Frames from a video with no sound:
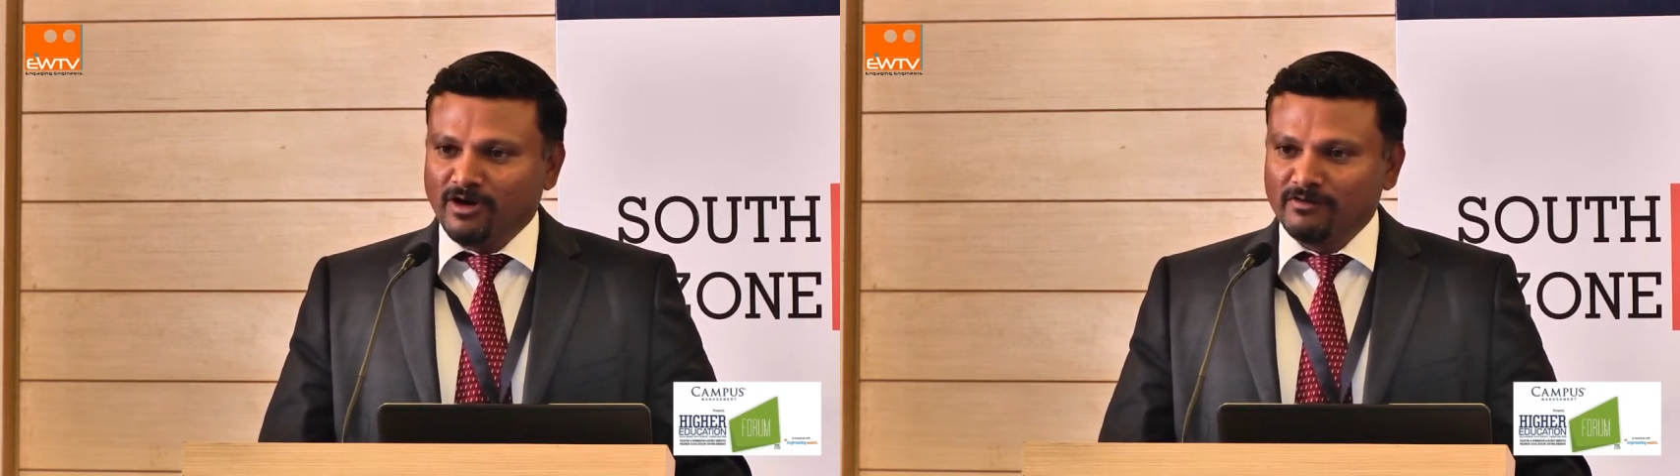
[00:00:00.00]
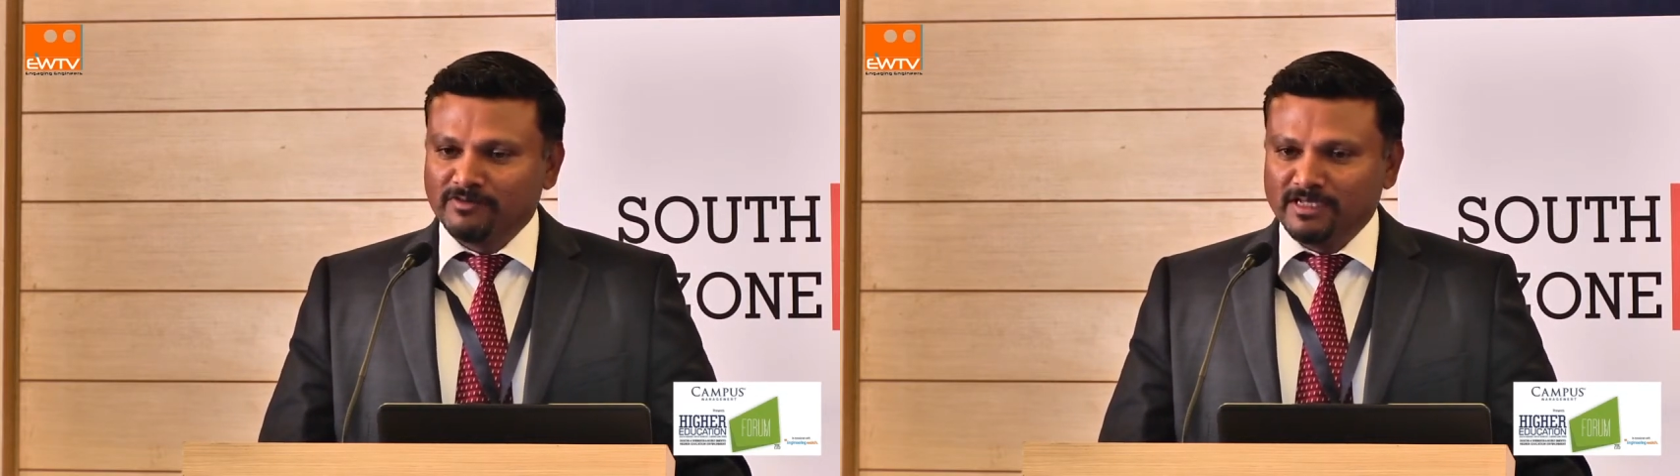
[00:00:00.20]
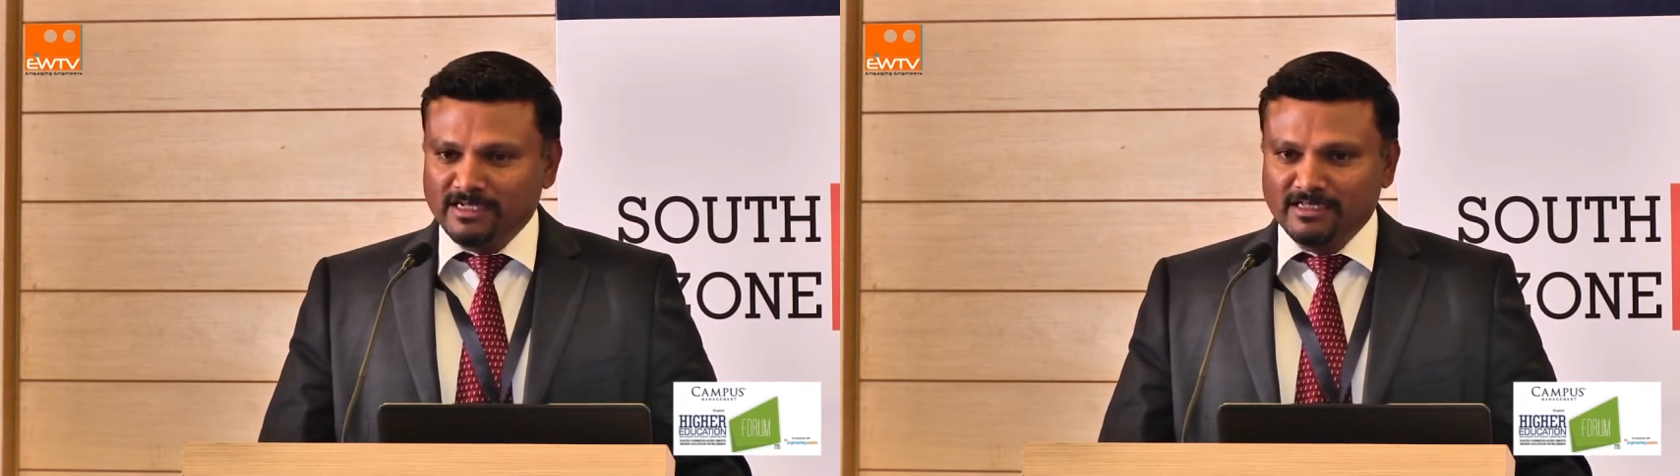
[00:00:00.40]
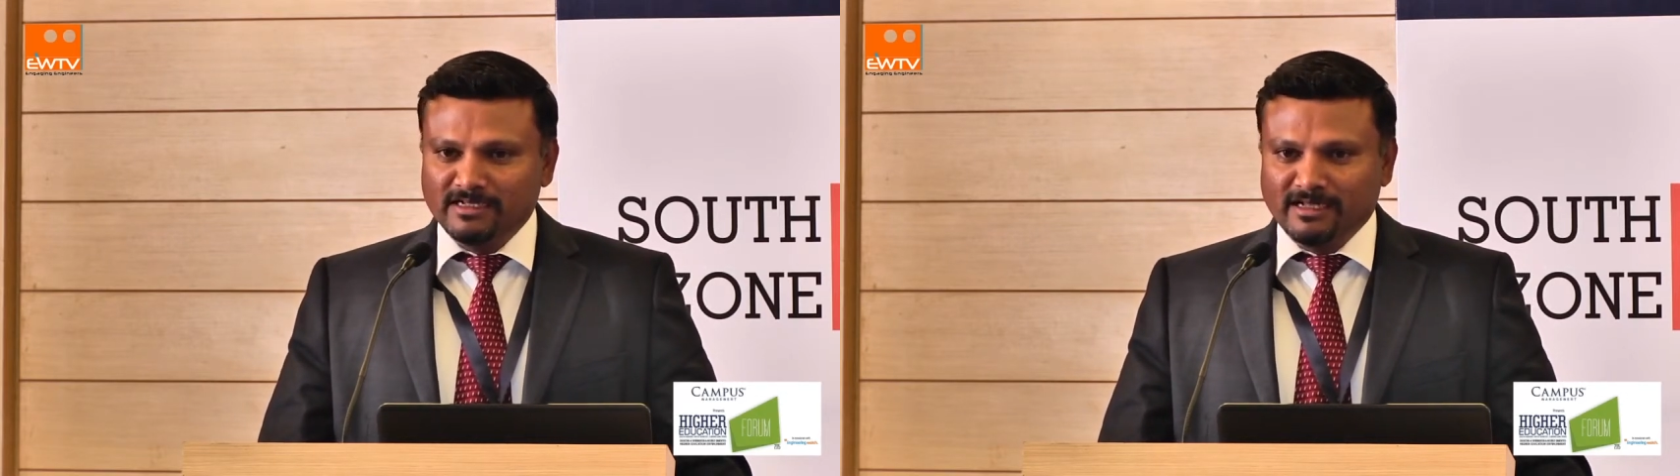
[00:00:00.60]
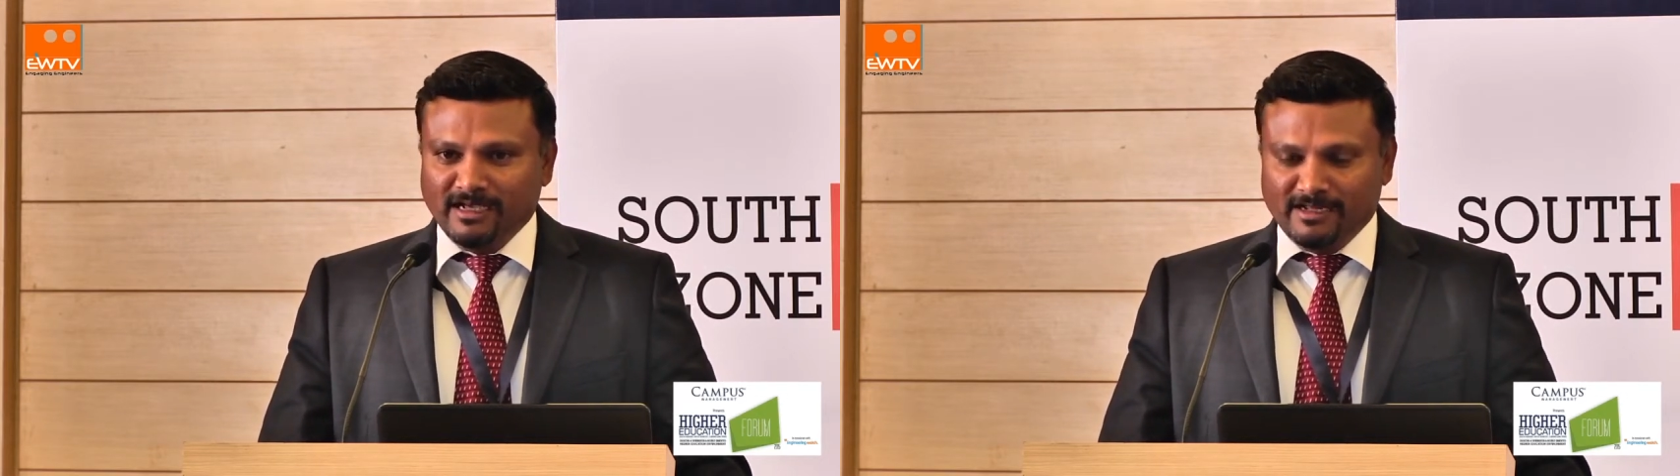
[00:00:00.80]
of the
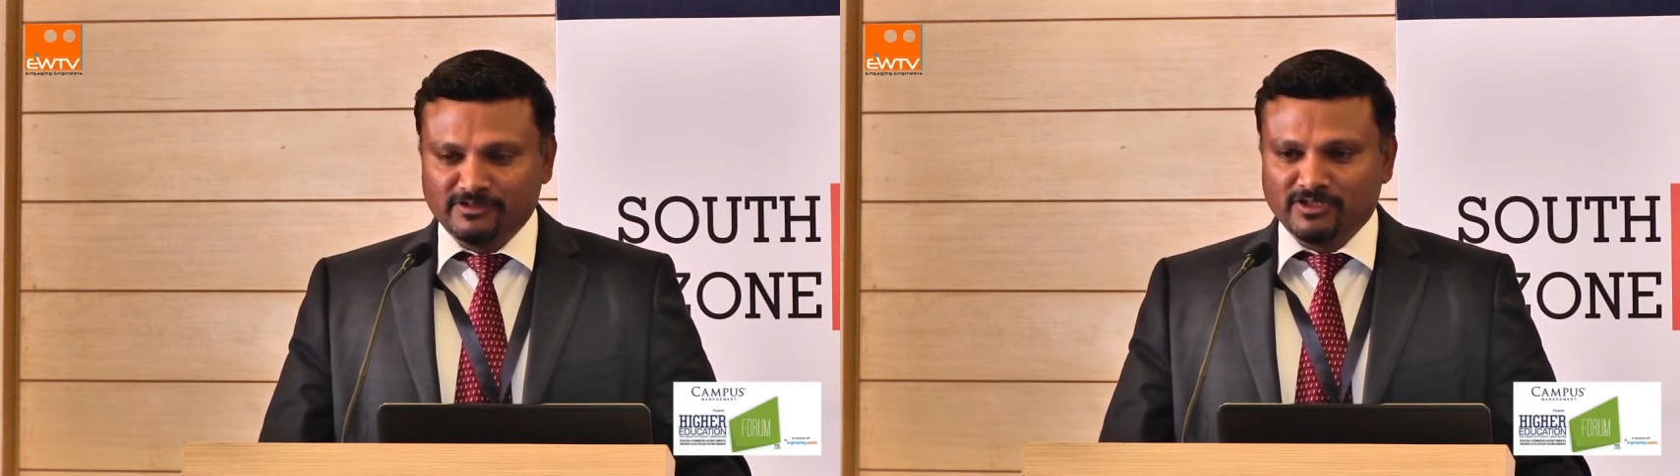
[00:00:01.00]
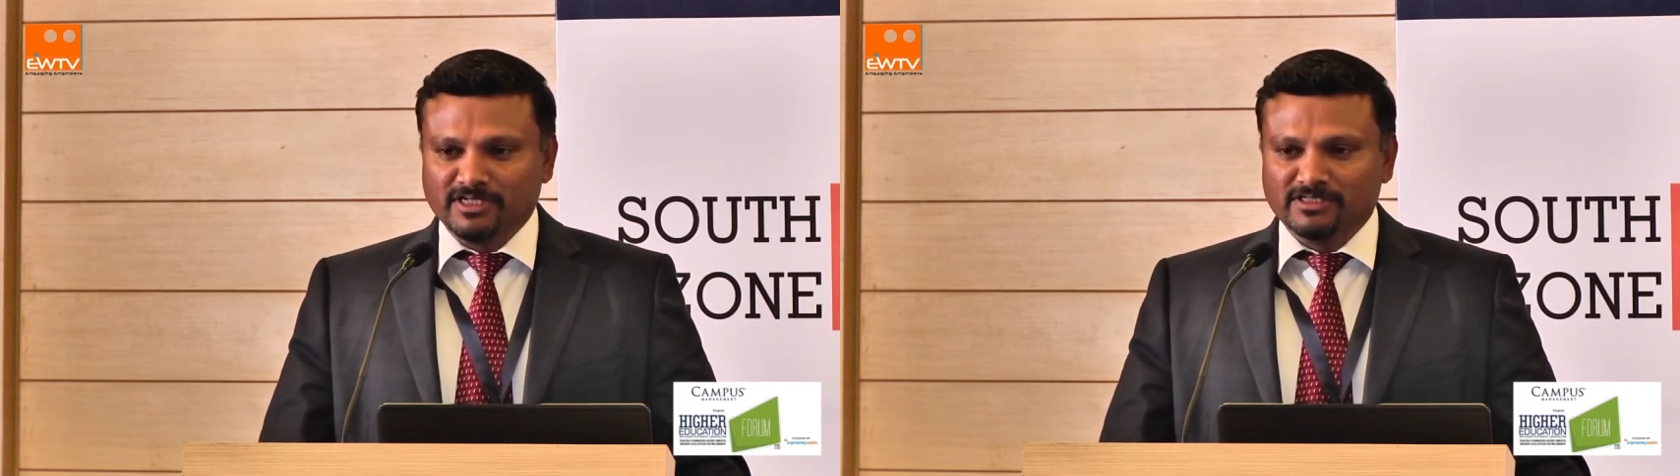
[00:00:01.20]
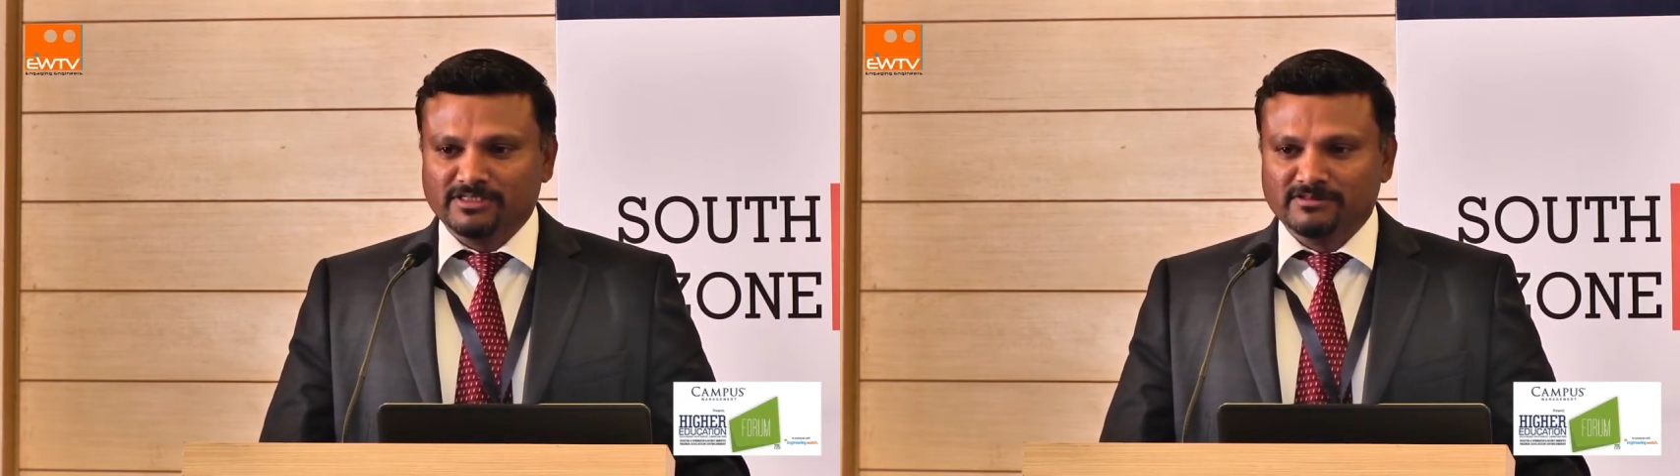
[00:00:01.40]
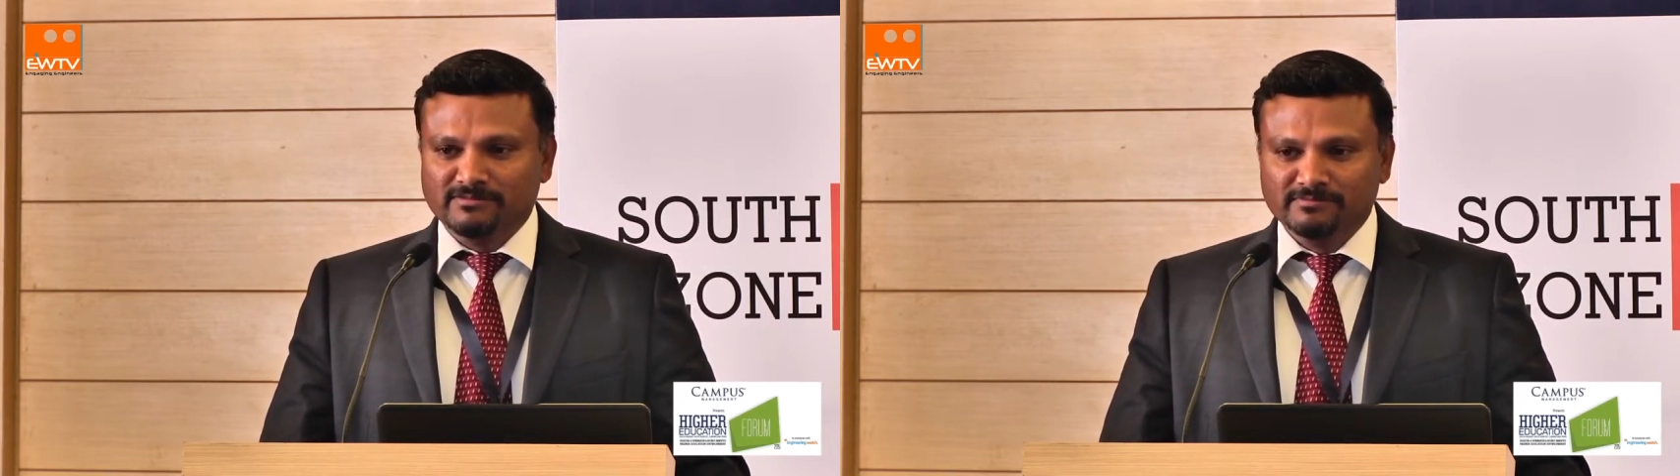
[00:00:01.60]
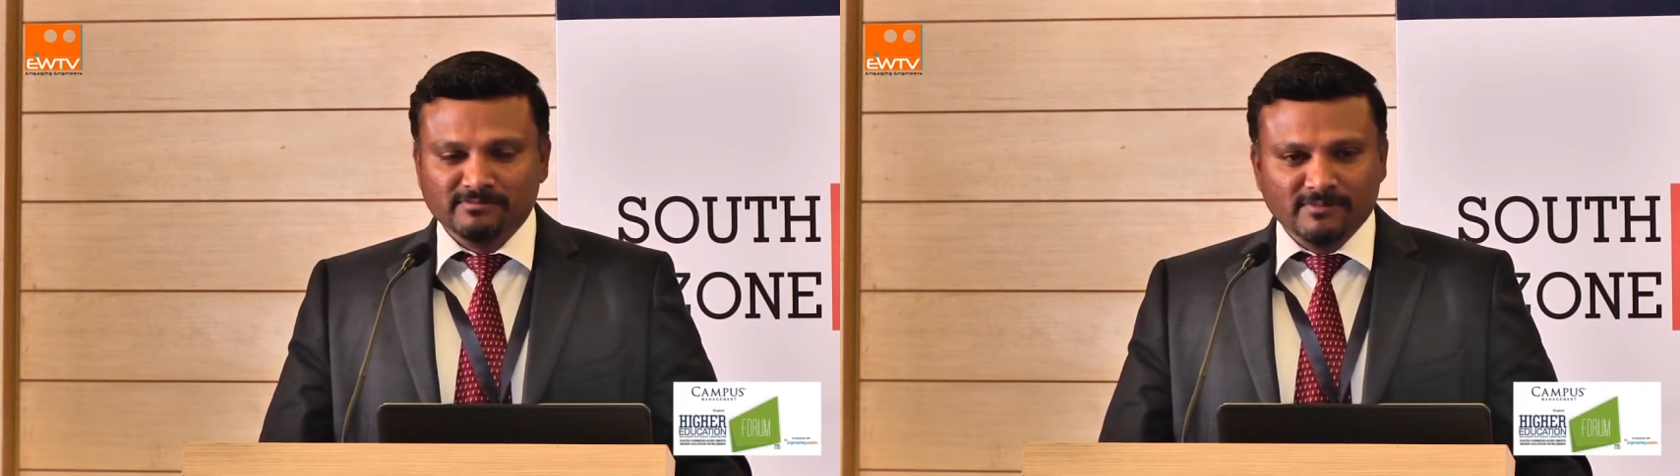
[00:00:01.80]
Indian higher
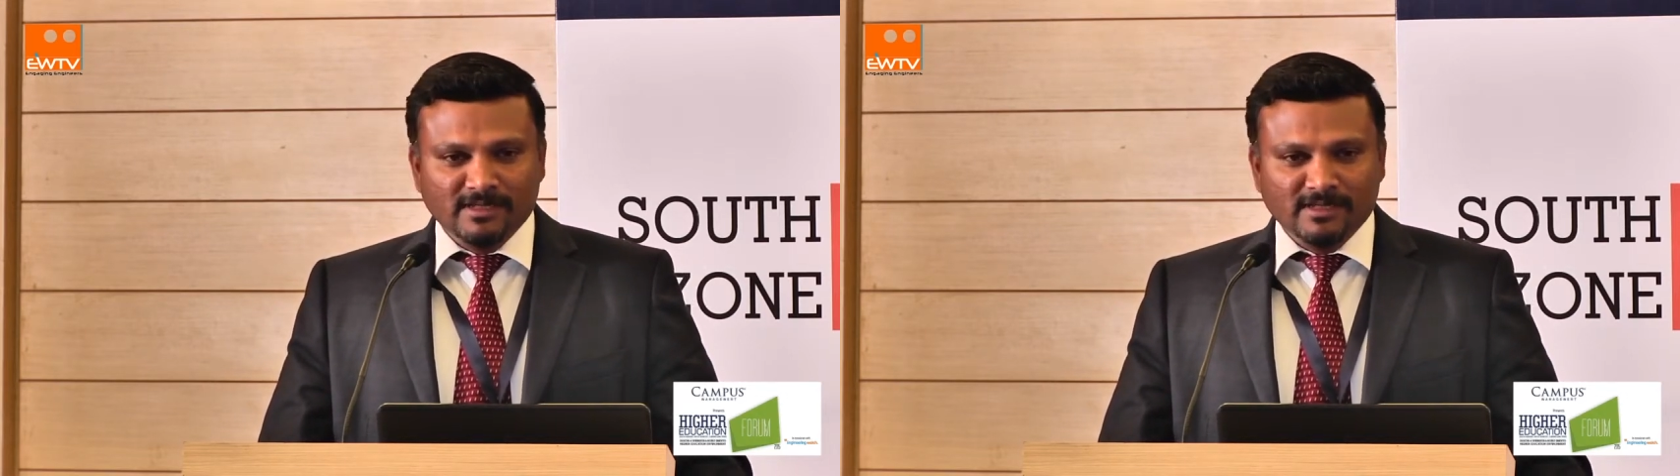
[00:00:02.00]
education